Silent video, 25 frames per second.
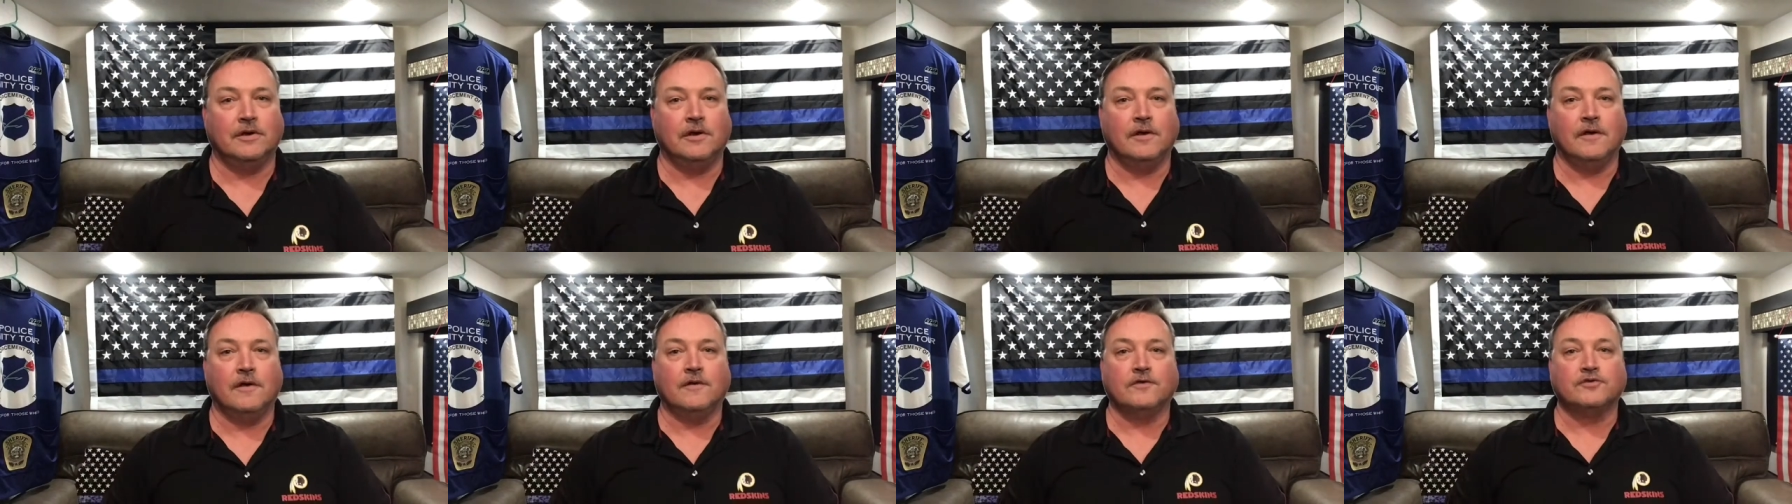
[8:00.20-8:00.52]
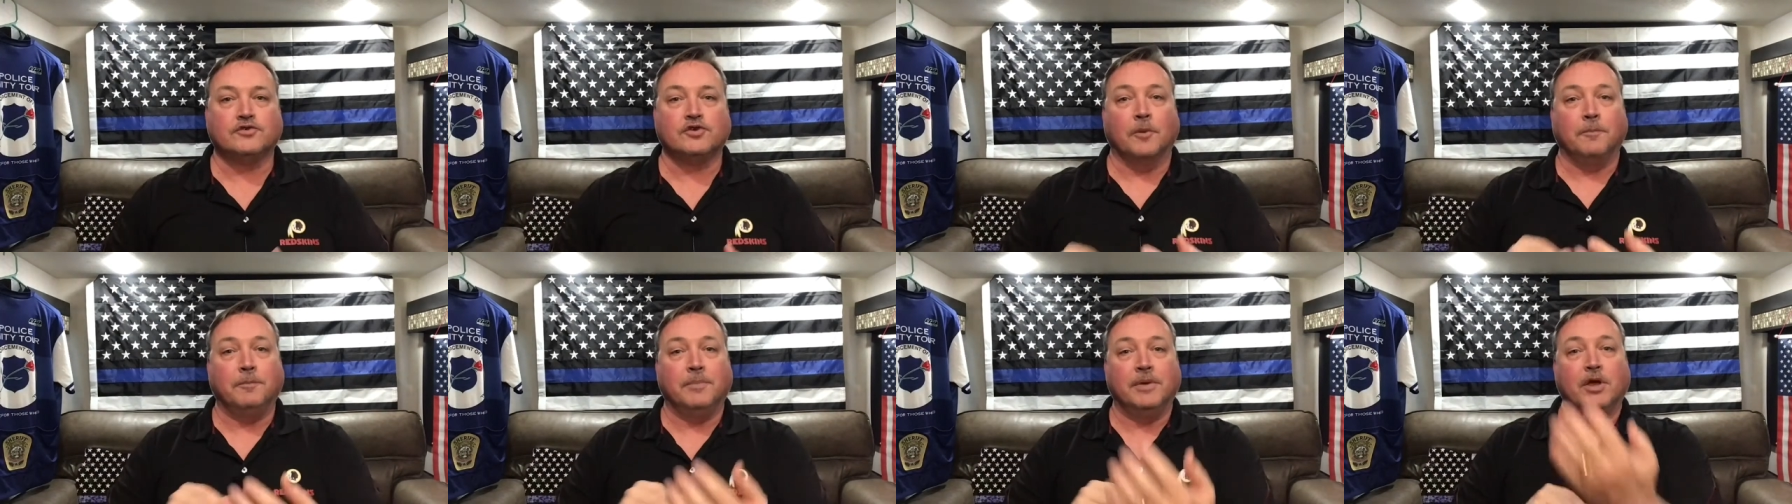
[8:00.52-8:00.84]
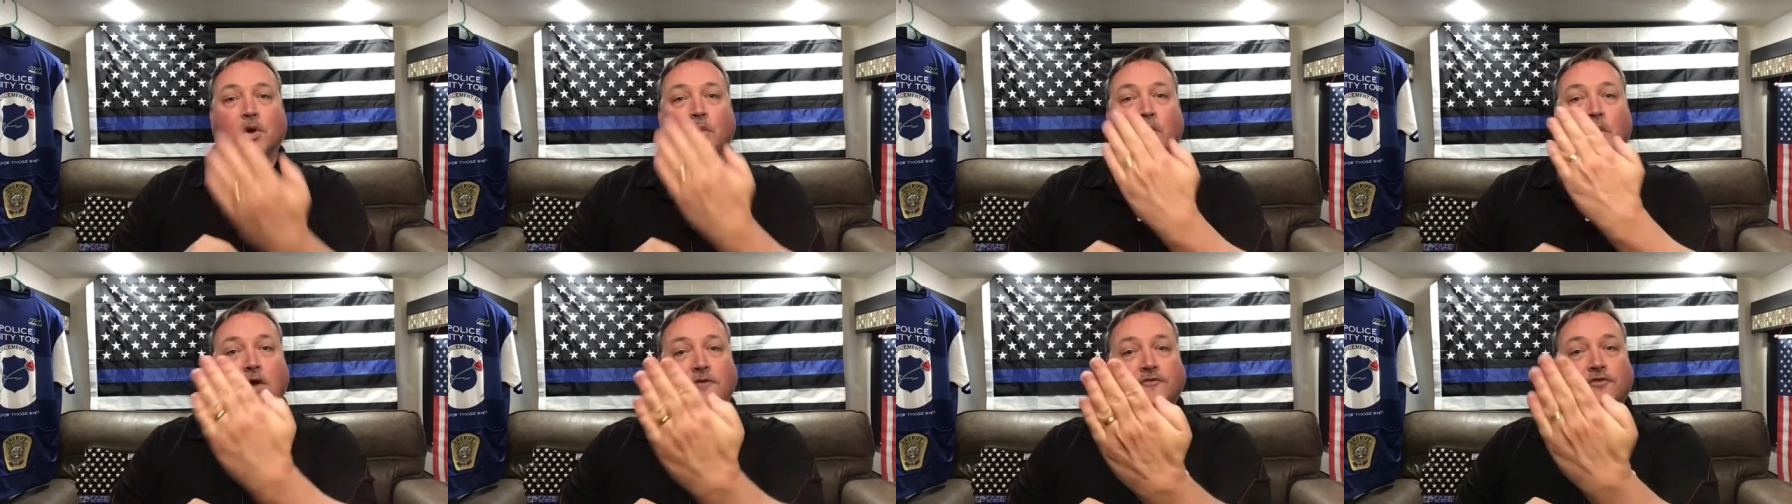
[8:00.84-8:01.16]
So be
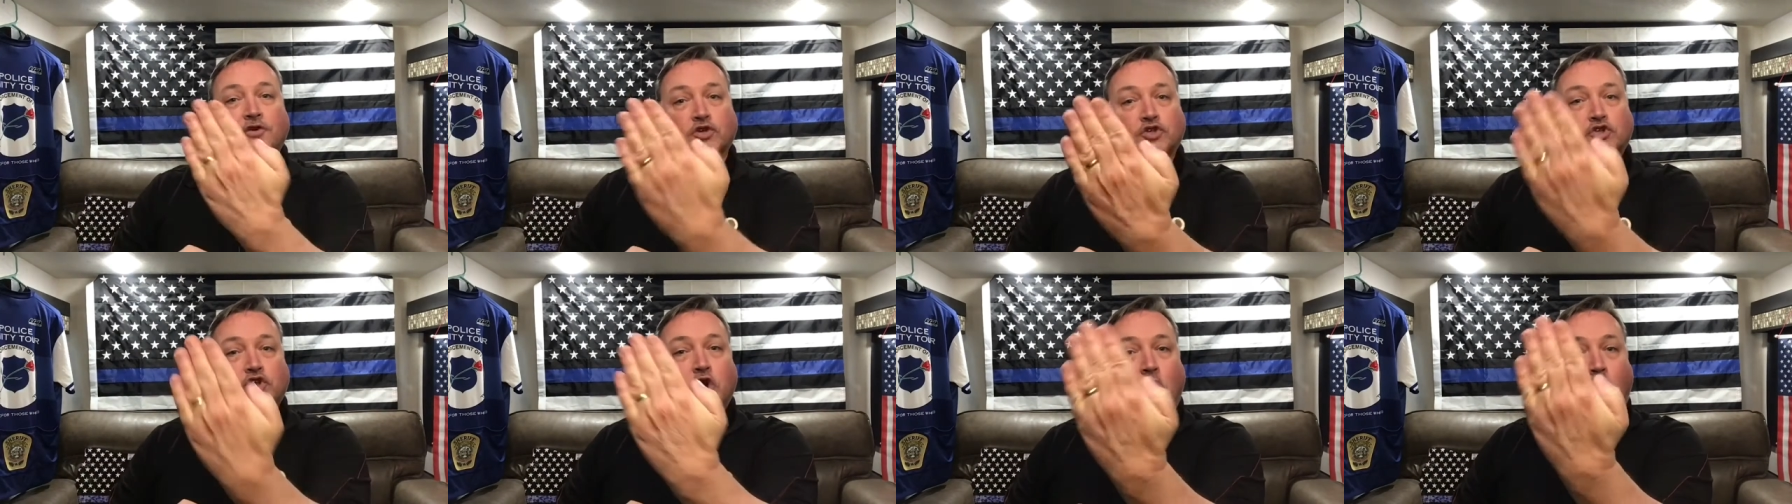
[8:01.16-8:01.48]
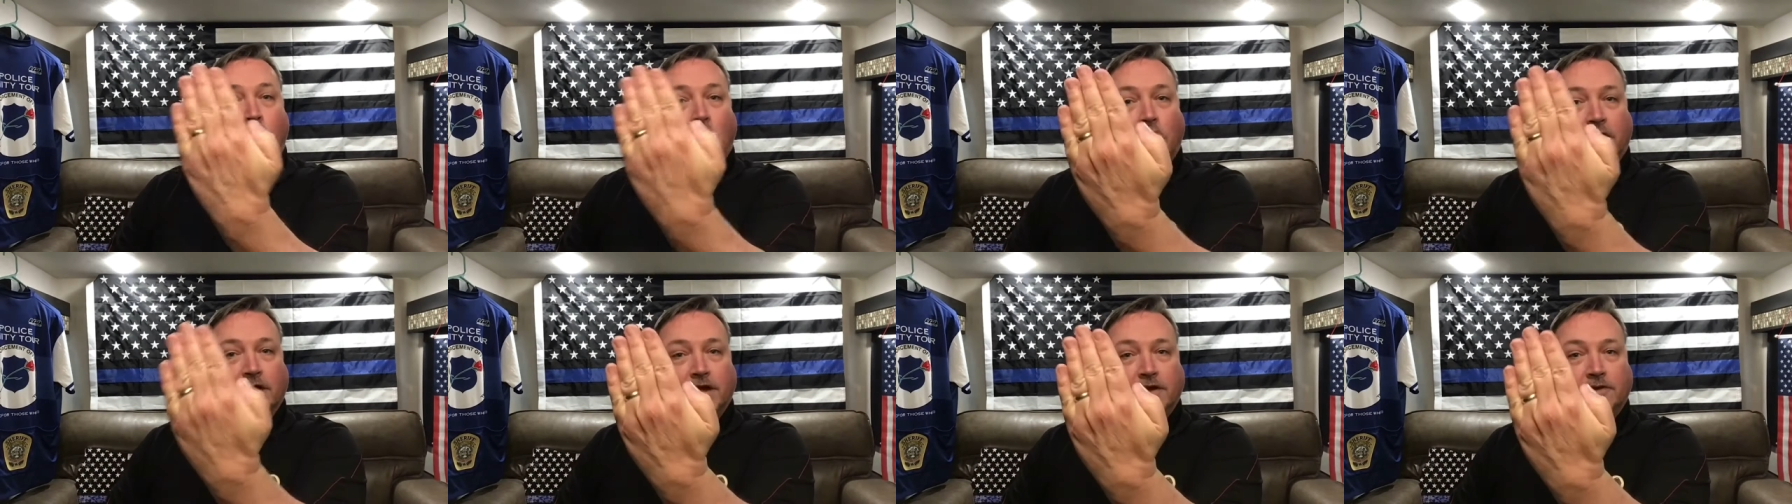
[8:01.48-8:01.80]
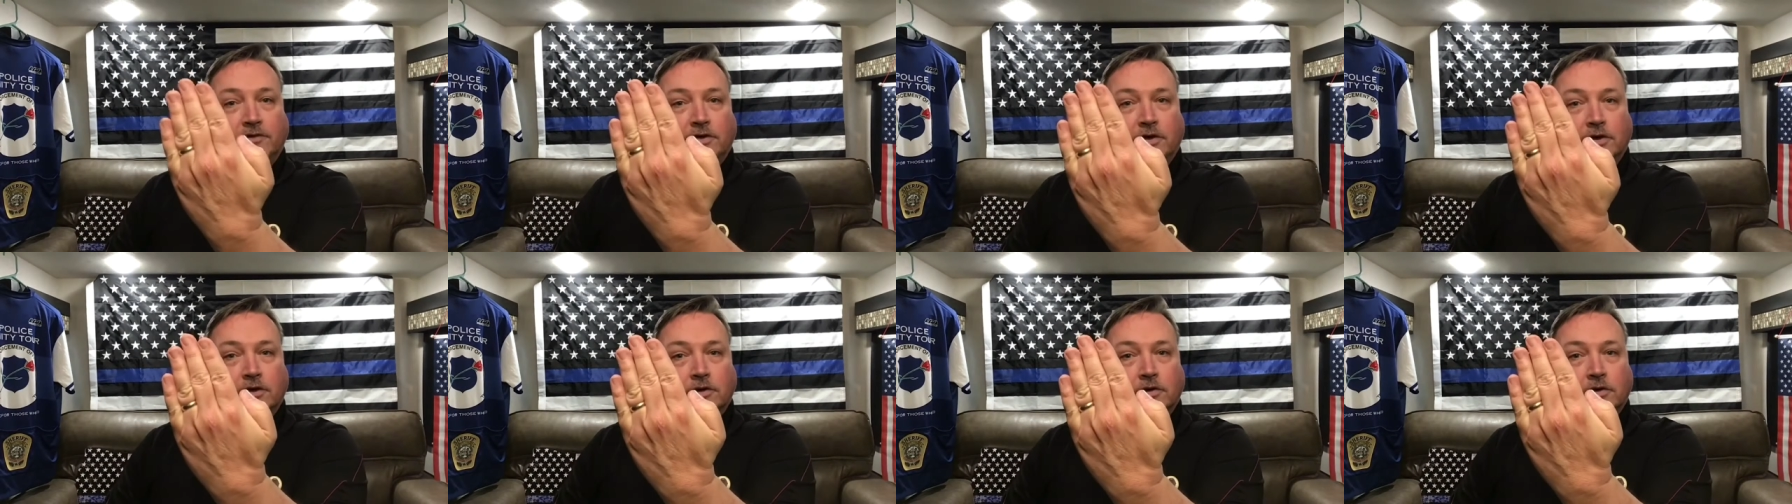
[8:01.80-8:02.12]
aware of your
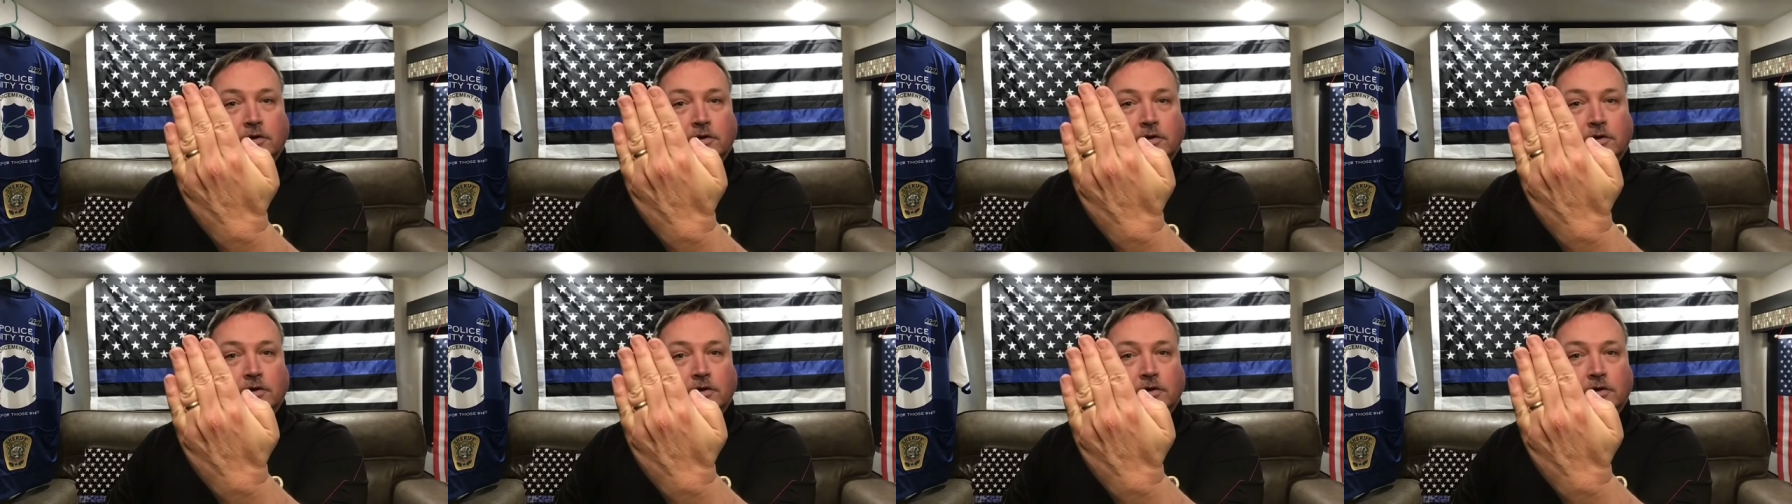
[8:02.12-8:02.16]
target